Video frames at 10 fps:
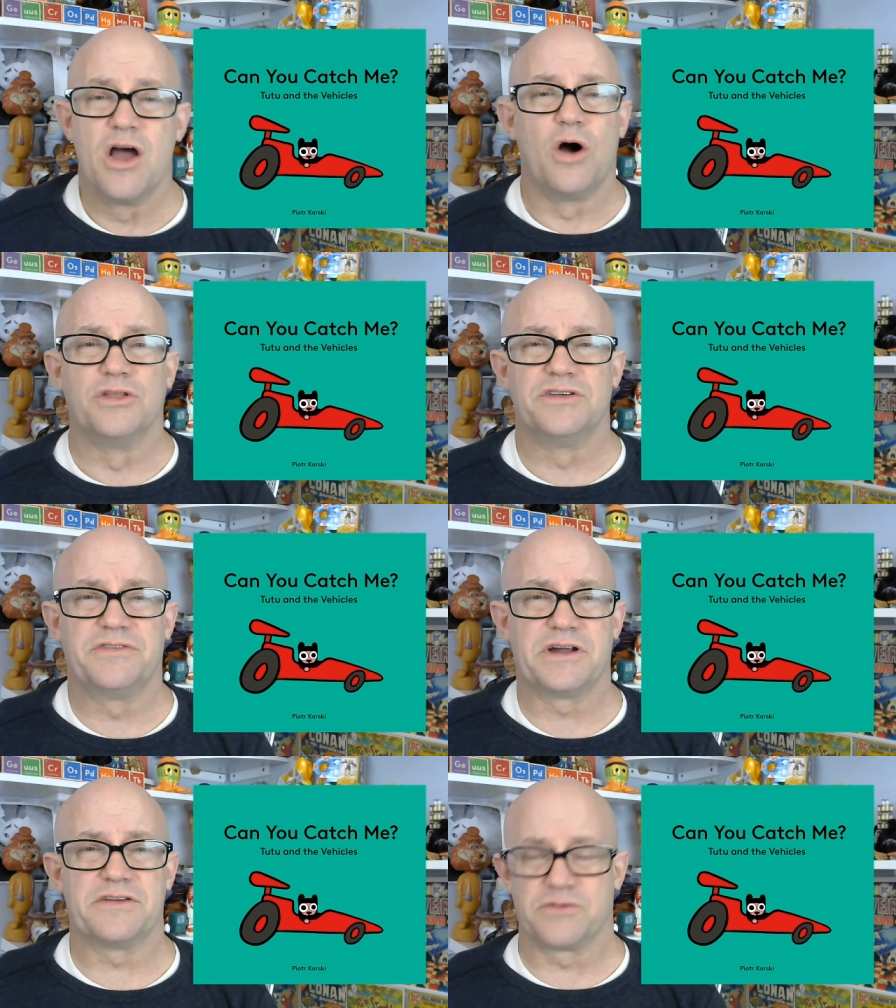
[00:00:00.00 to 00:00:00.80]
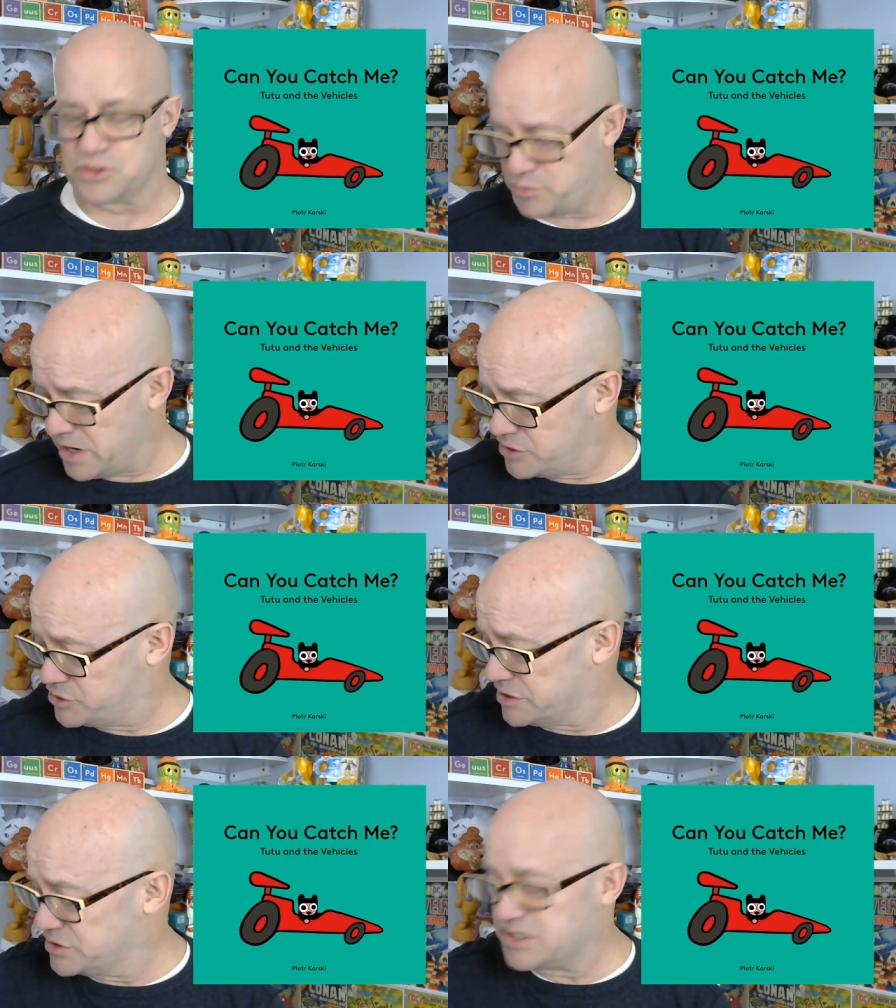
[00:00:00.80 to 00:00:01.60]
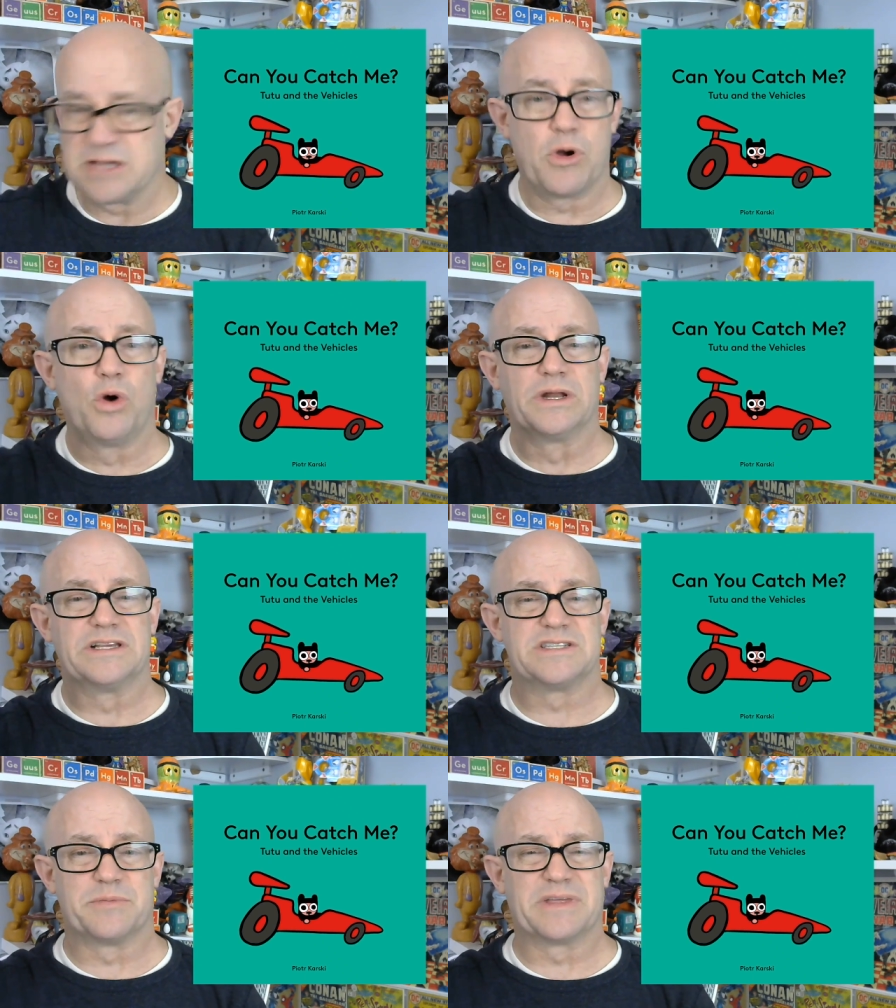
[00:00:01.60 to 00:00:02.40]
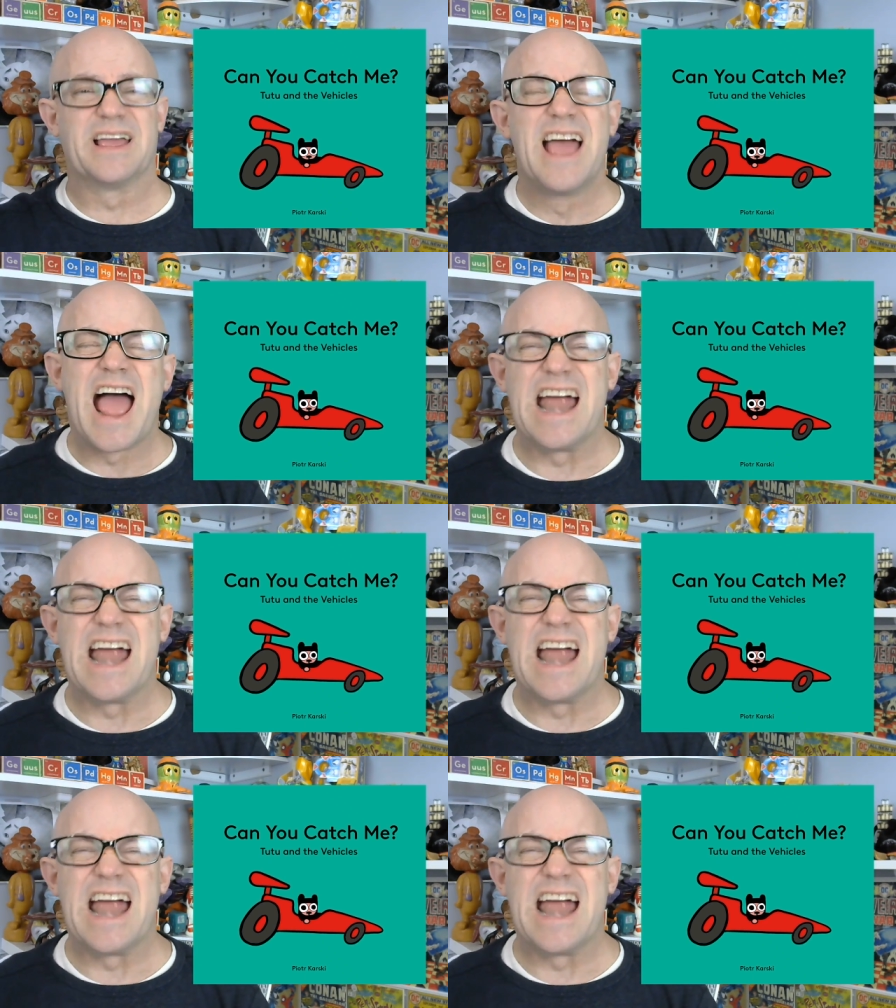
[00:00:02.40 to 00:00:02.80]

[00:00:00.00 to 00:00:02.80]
On the very first page, you can see him holding something